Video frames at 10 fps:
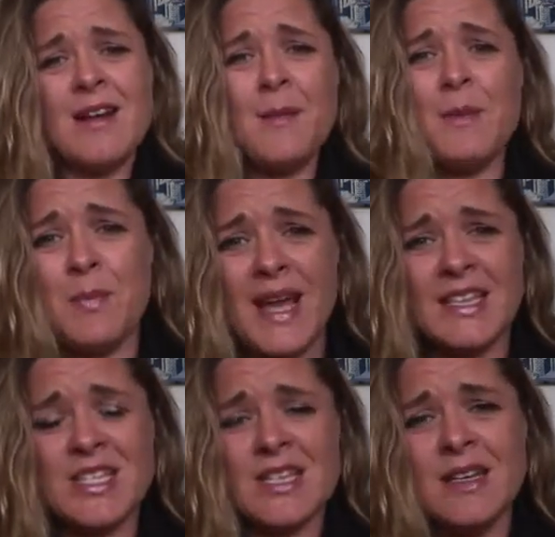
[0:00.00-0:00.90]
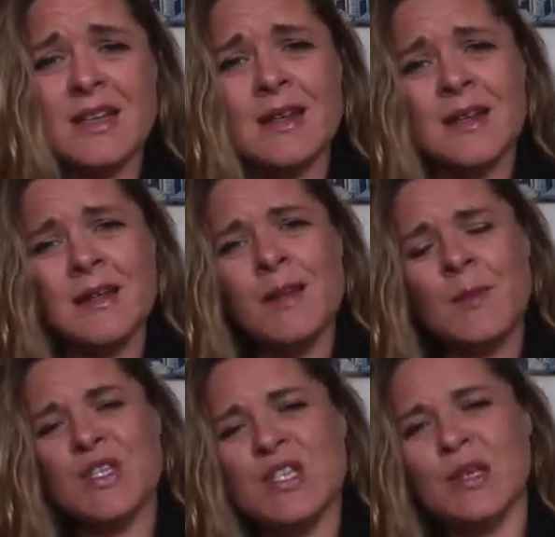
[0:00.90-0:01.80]
I'm impatient.
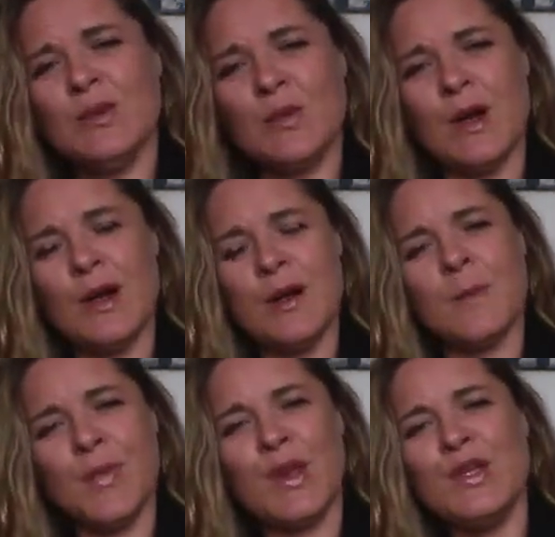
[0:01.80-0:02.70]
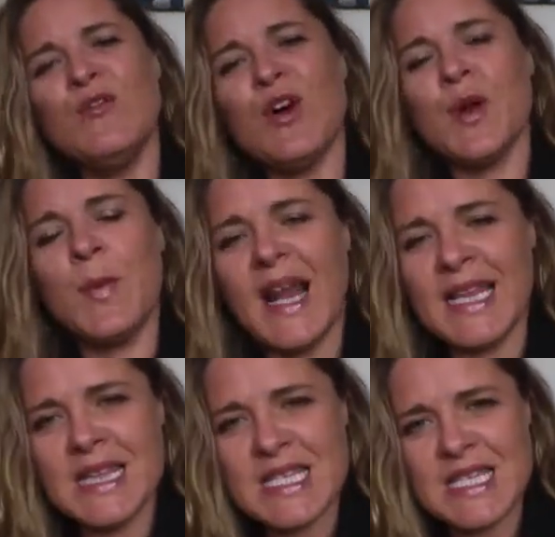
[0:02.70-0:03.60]
But you know what? You've got to
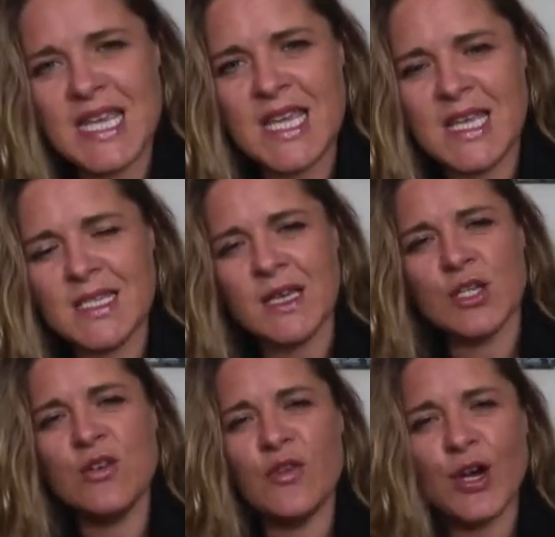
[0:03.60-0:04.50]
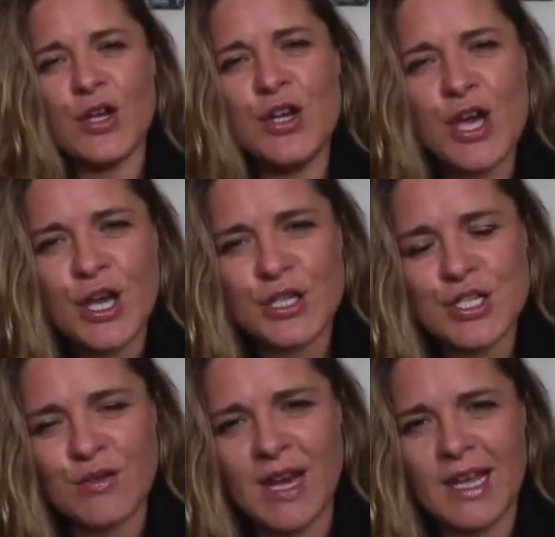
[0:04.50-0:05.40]
plant the seed, you've got to
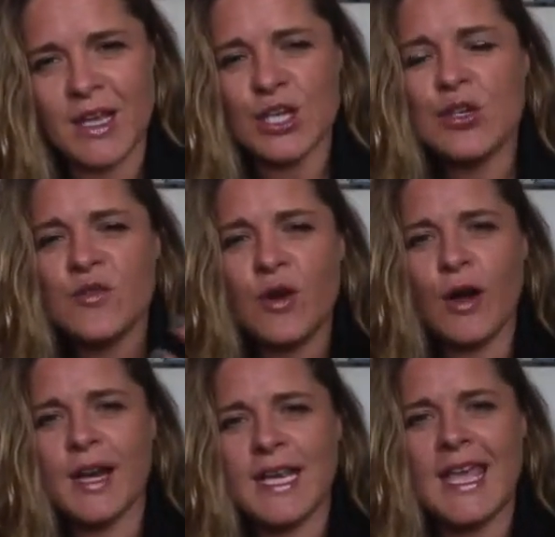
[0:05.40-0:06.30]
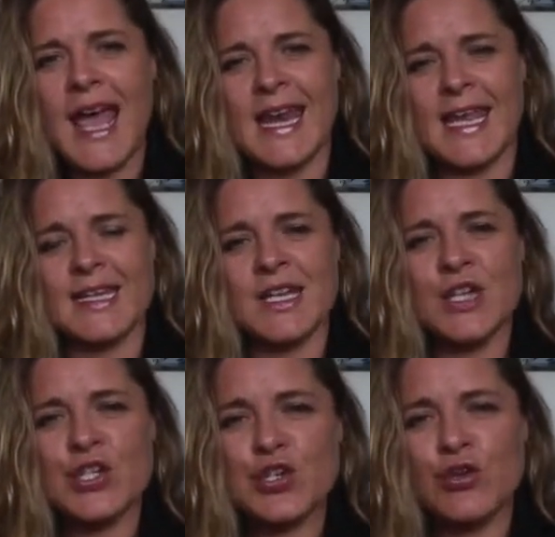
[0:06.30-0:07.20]
nurture it, you've got to get it
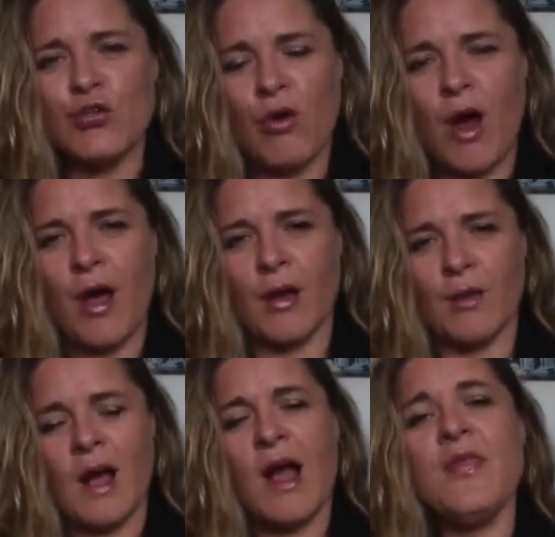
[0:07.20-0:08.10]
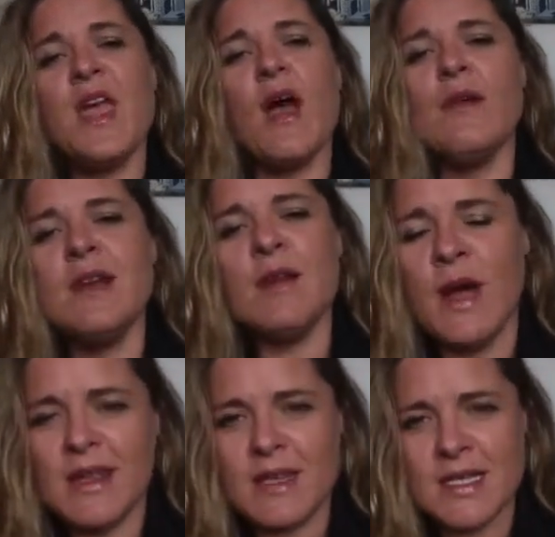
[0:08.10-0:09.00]
to grow. And the only
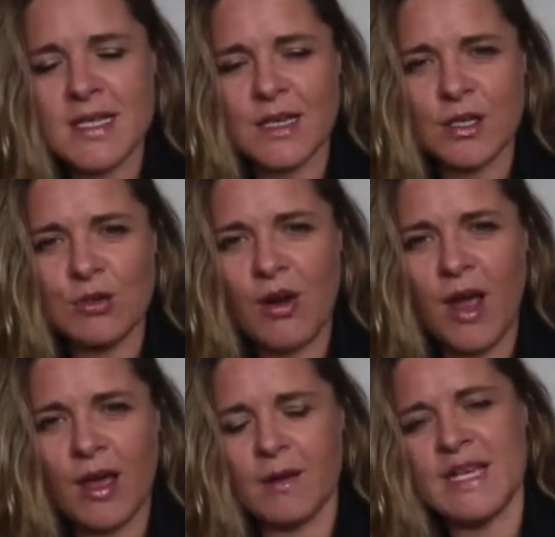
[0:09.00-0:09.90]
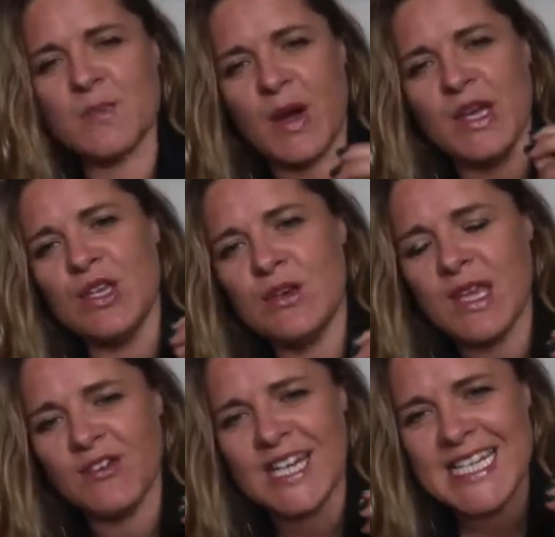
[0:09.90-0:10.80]
way that it's going to grow is by you
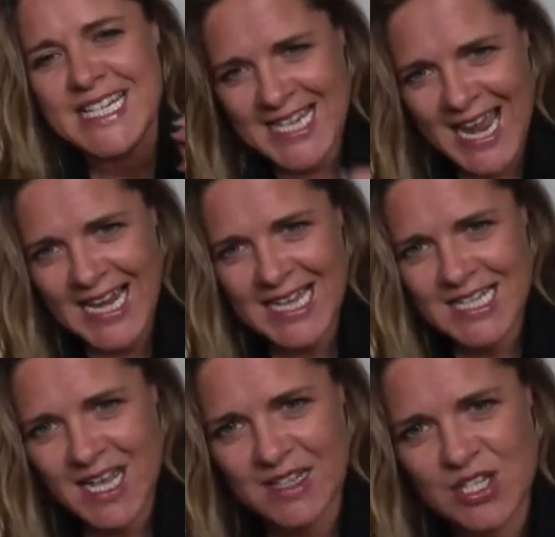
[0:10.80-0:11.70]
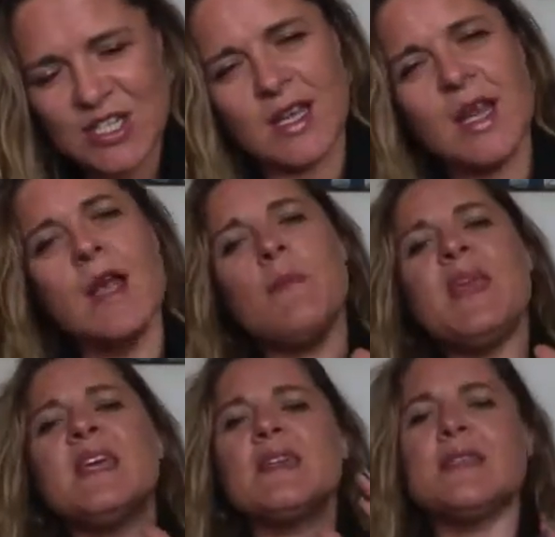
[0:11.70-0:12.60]
giving it daily attention,
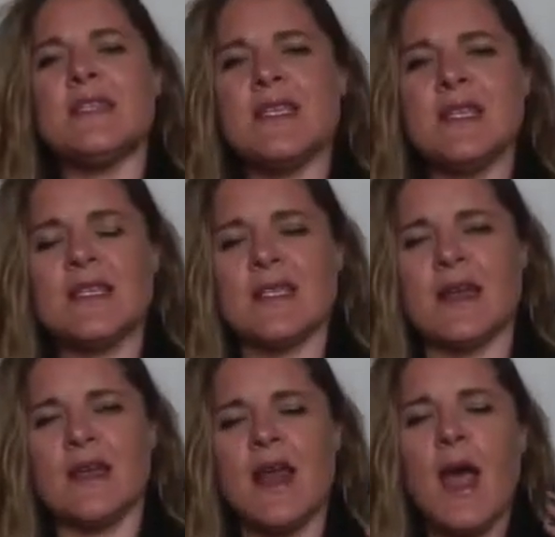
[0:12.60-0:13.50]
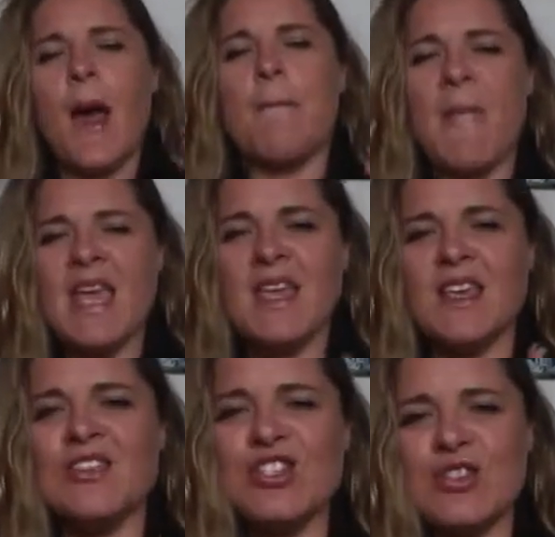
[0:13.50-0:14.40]
being consistent, and
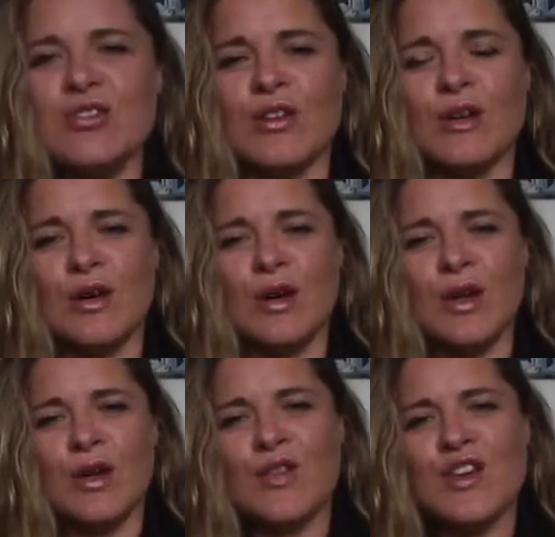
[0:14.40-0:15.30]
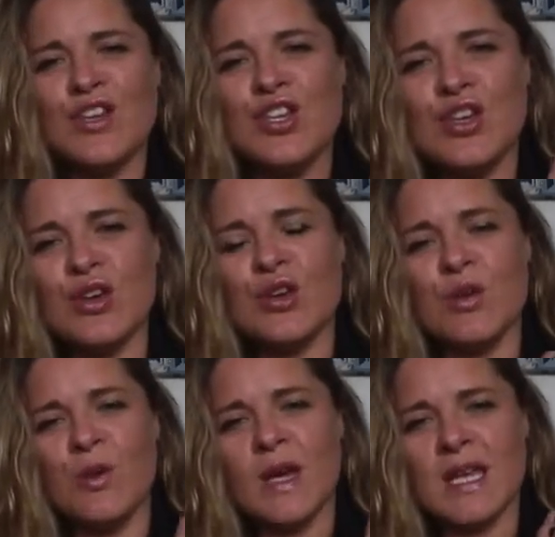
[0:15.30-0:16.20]
making sure that
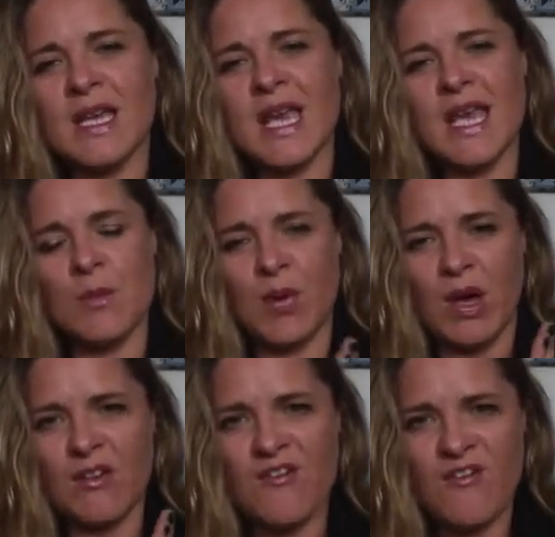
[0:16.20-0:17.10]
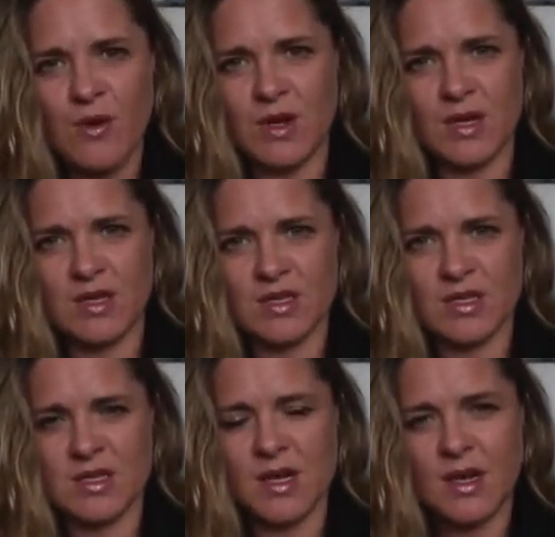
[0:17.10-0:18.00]
you keep
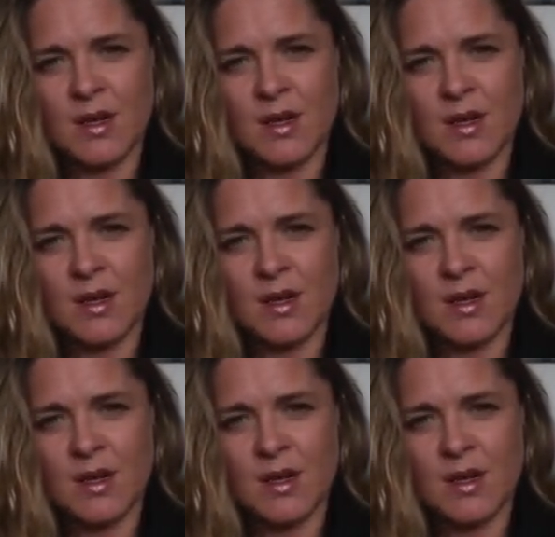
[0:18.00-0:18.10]
focused.